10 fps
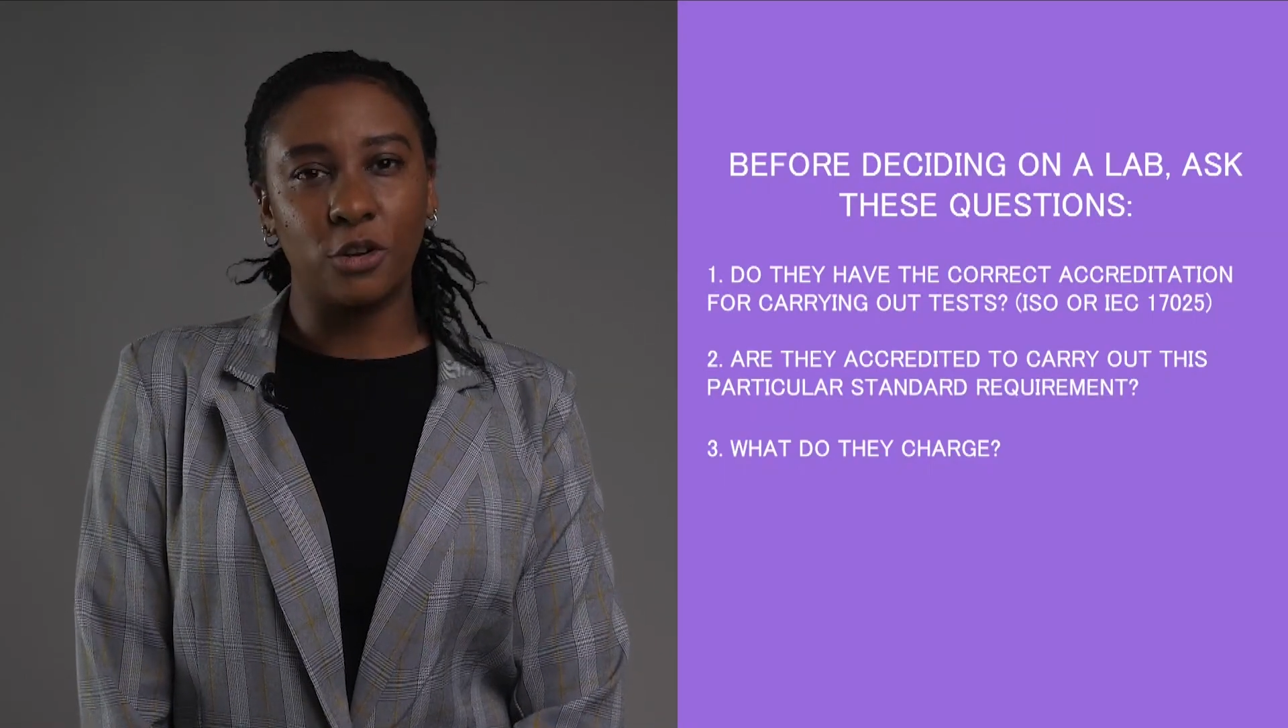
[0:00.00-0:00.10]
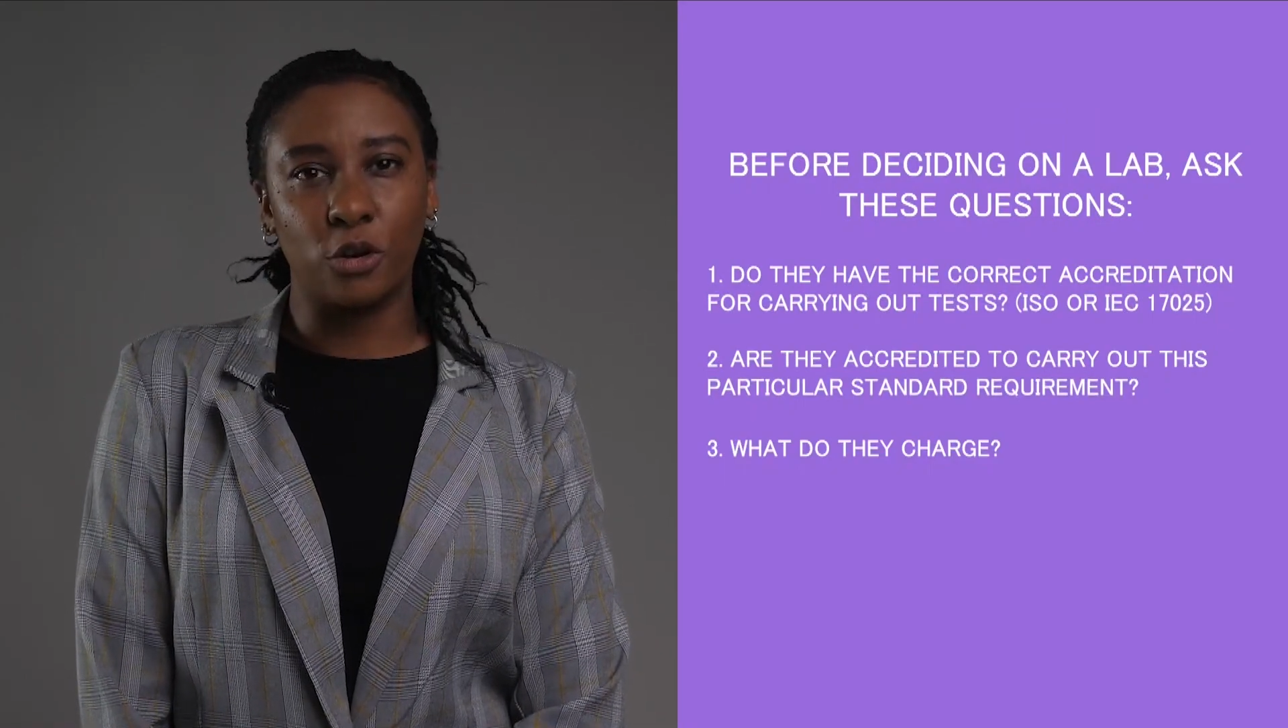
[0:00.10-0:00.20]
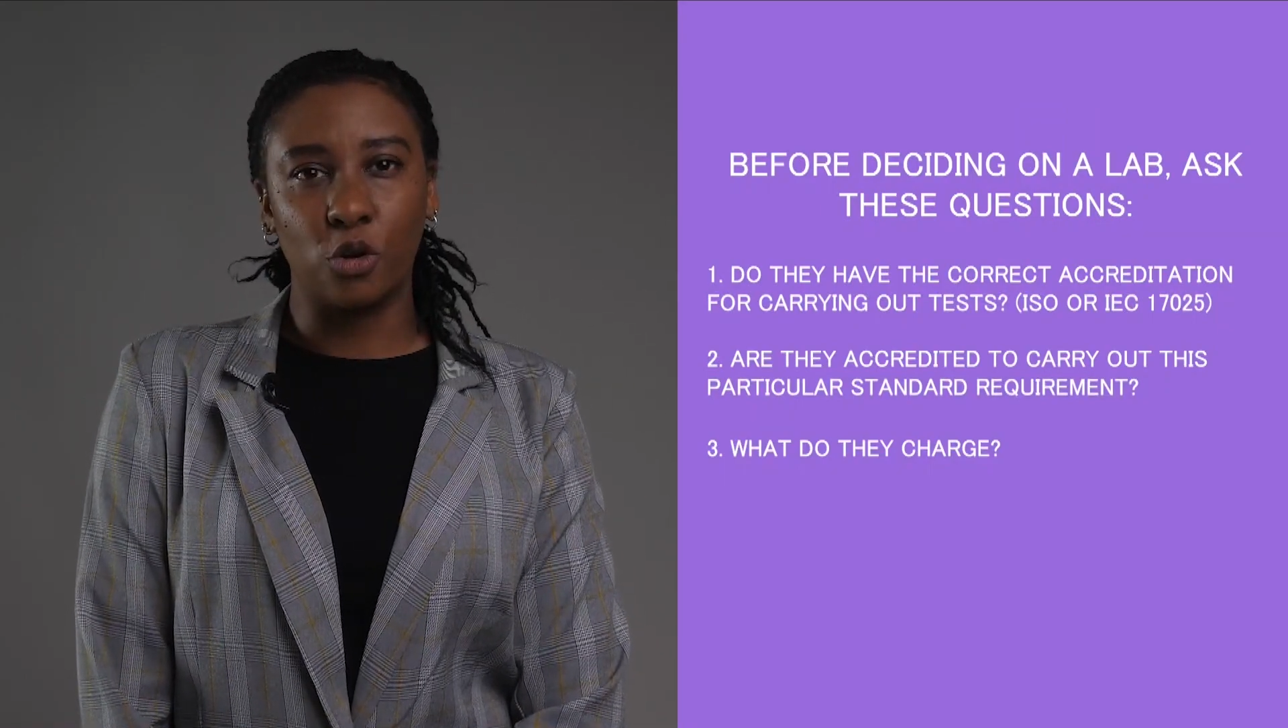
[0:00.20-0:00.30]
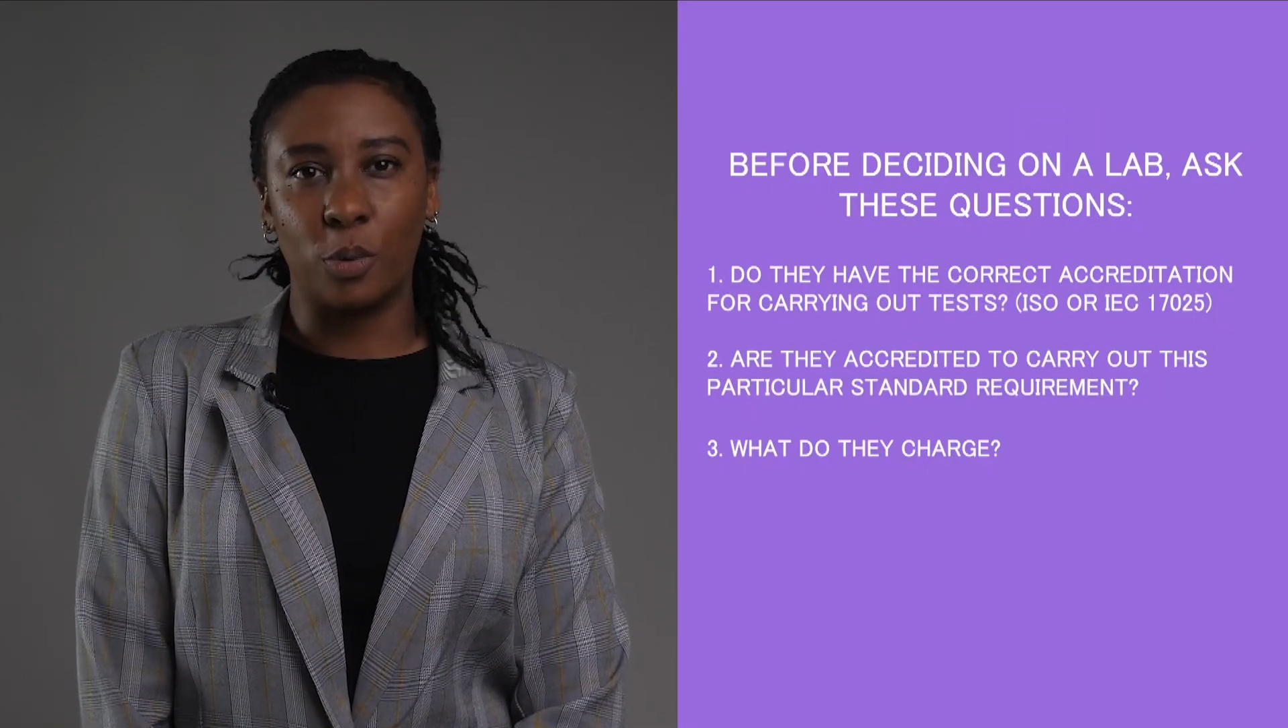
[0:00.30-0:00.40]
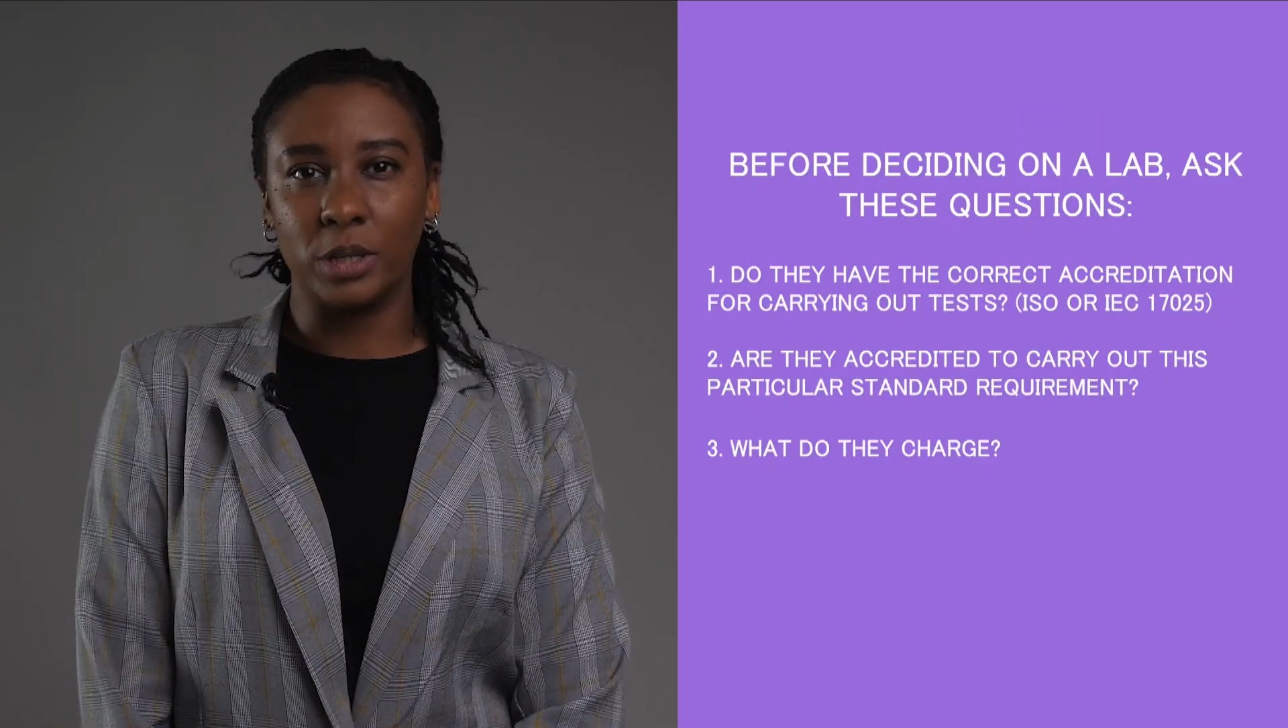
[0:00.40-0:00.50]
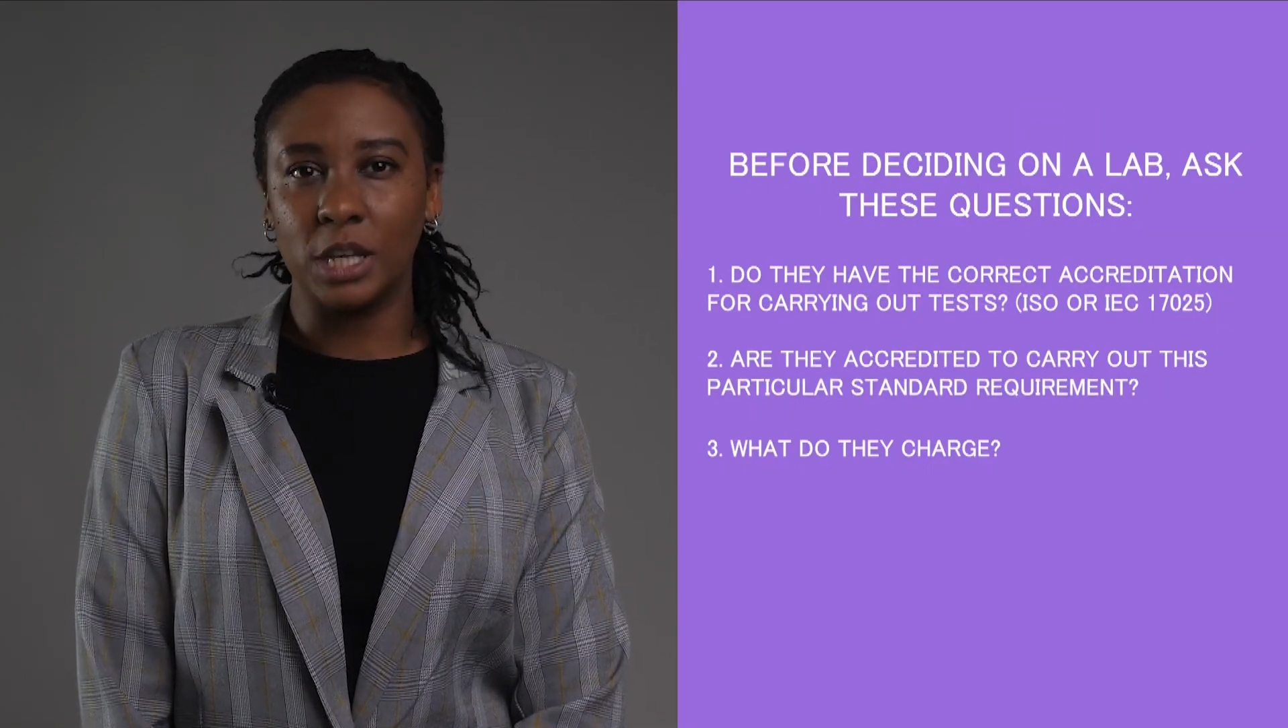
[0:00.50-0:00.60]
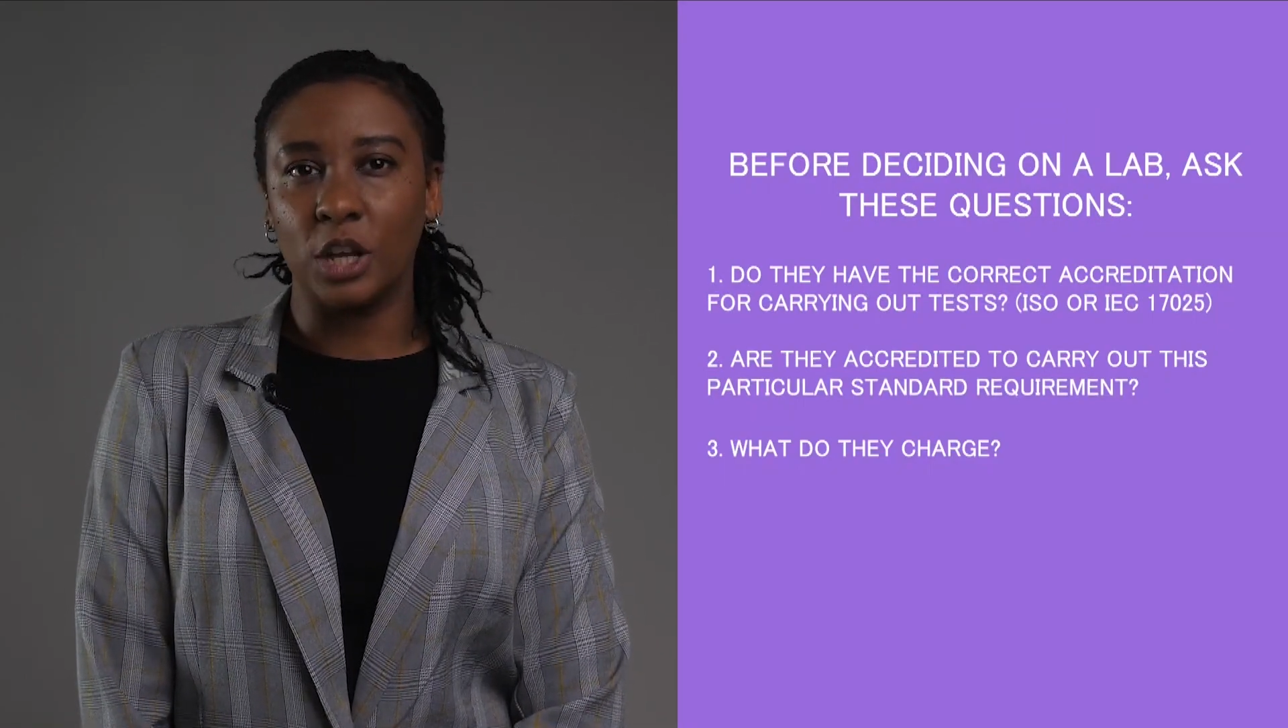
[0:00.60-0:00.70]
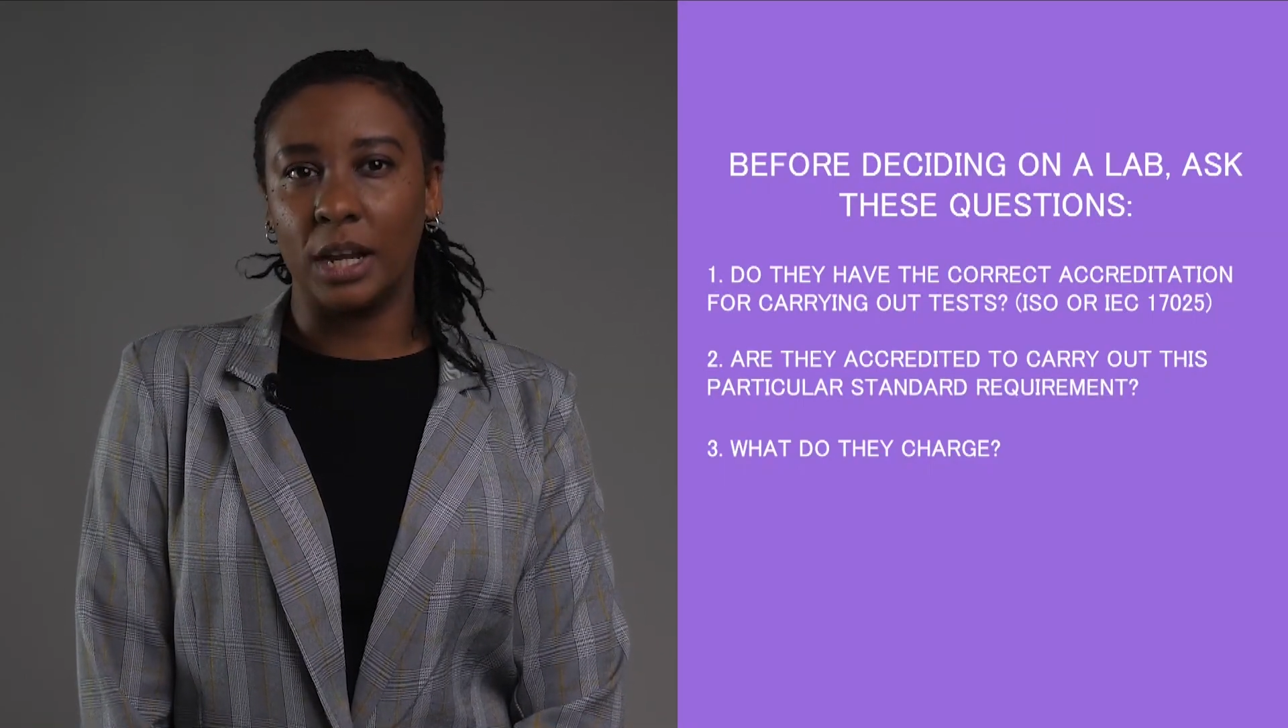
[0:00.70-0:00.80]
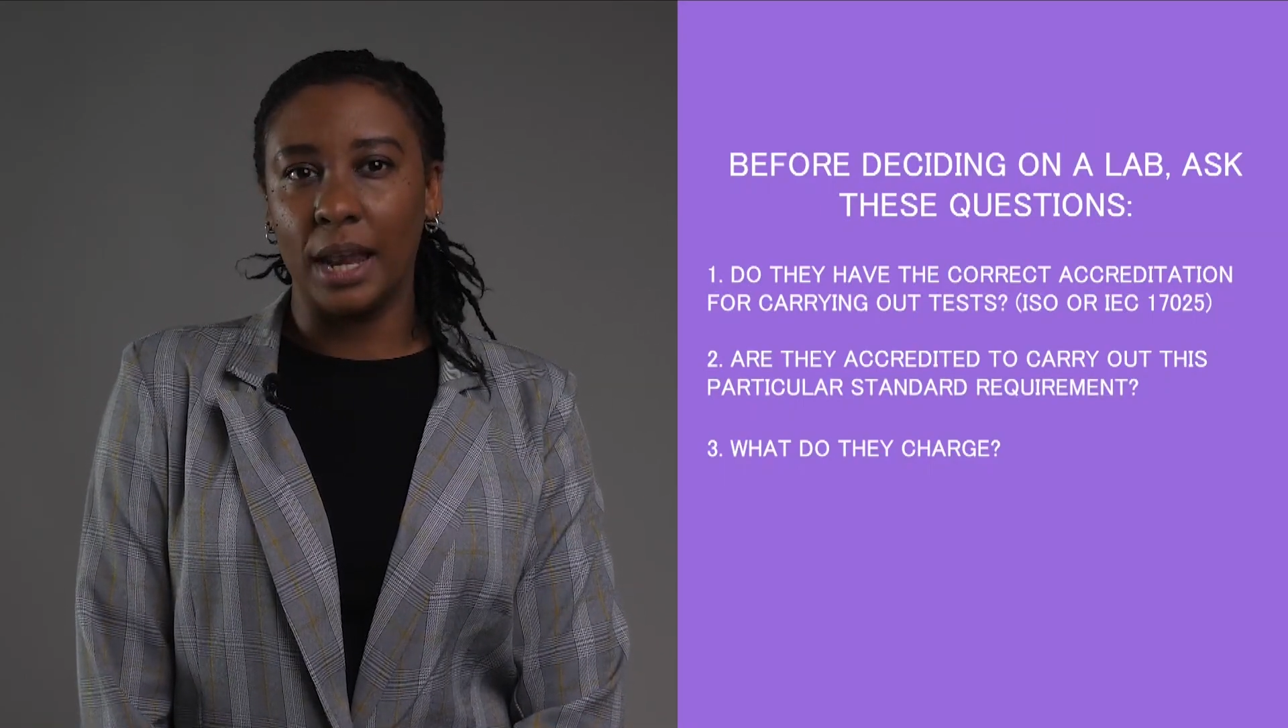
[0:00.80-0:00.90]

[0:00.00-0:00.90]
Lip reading: on your particular